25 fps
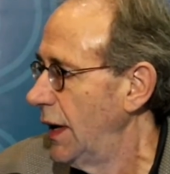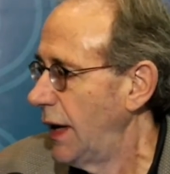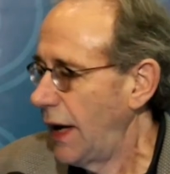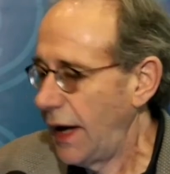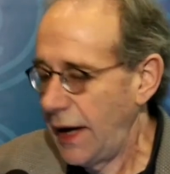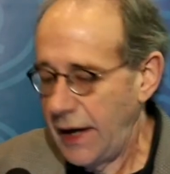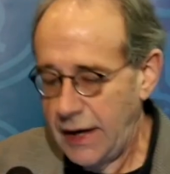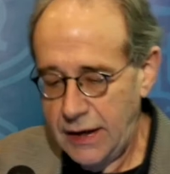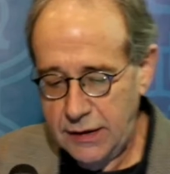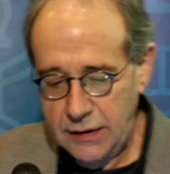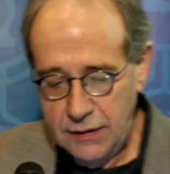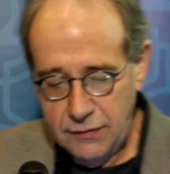
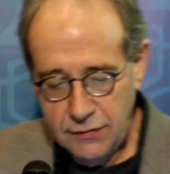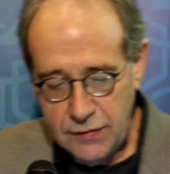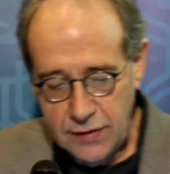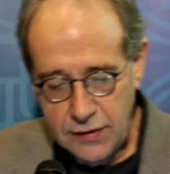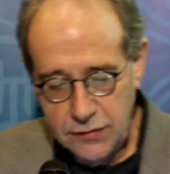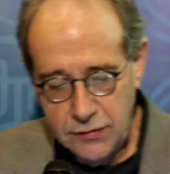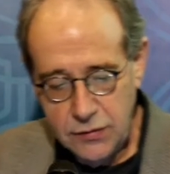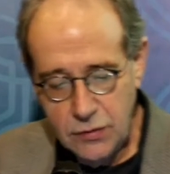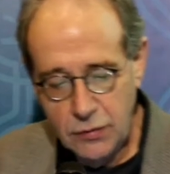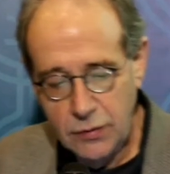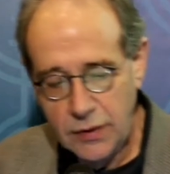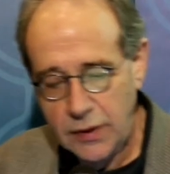And if they're
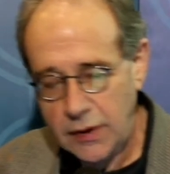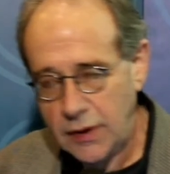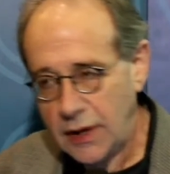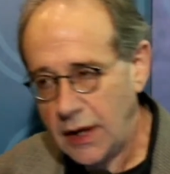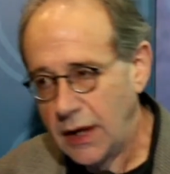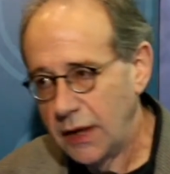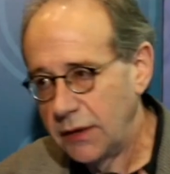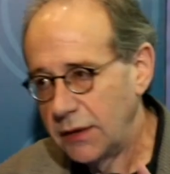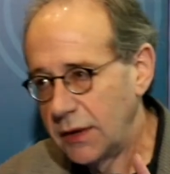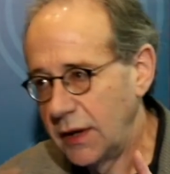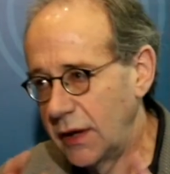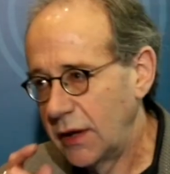doing
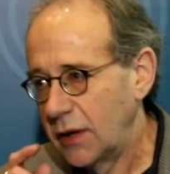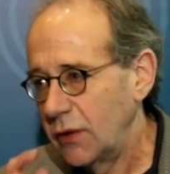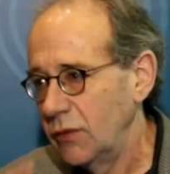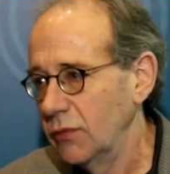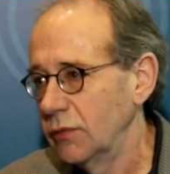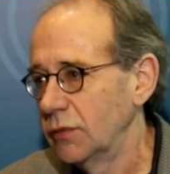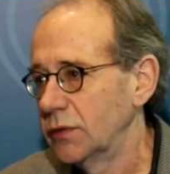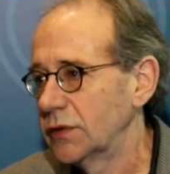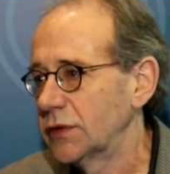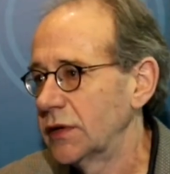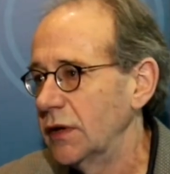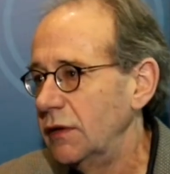that, they can
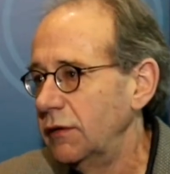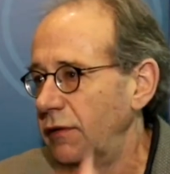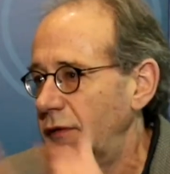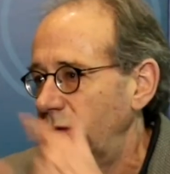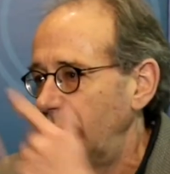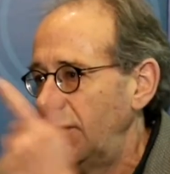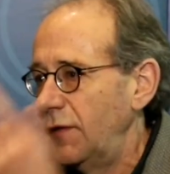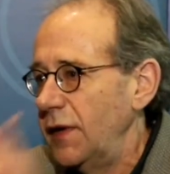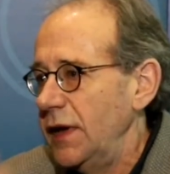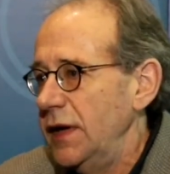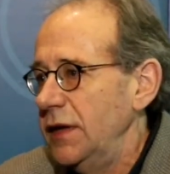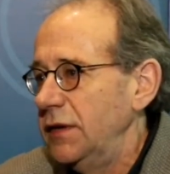also
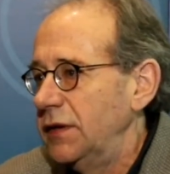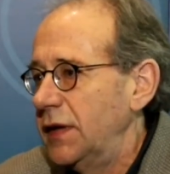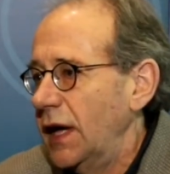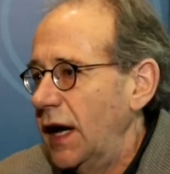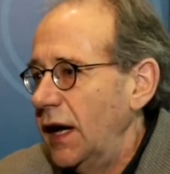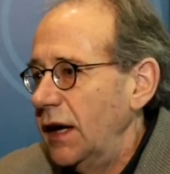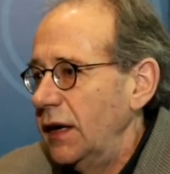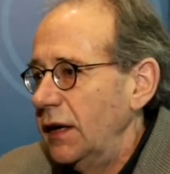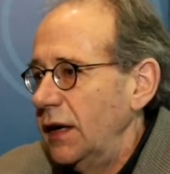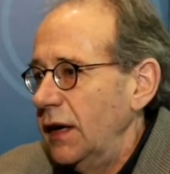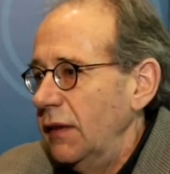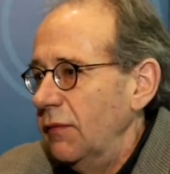feed
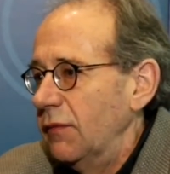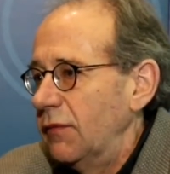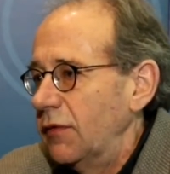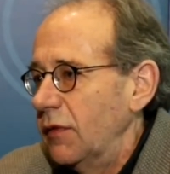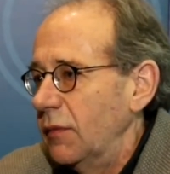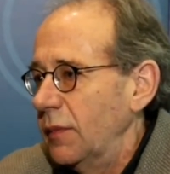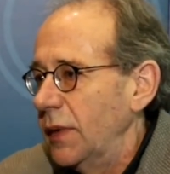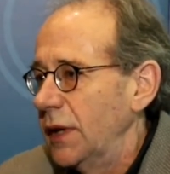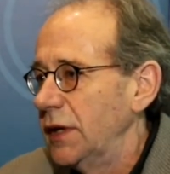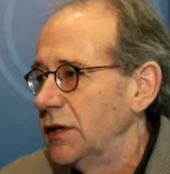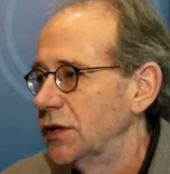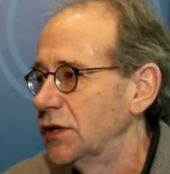that
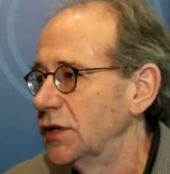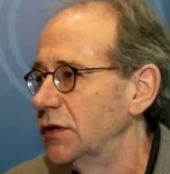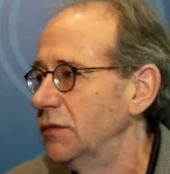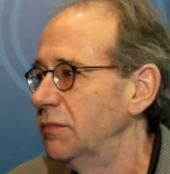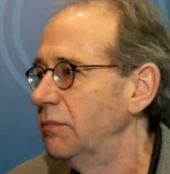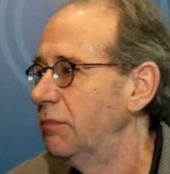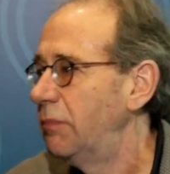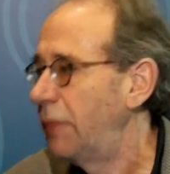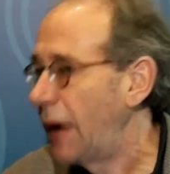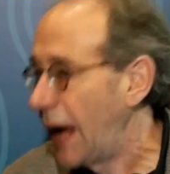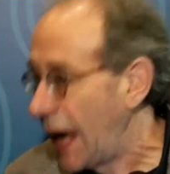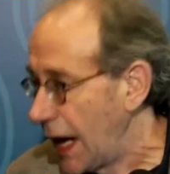information
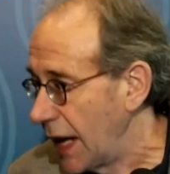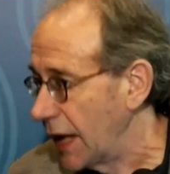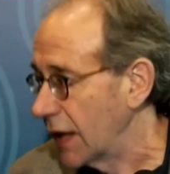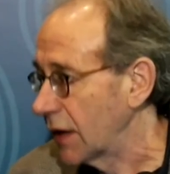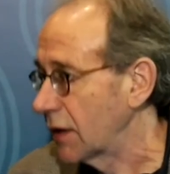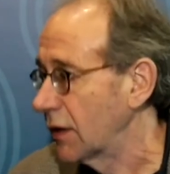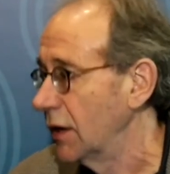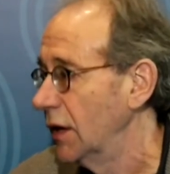back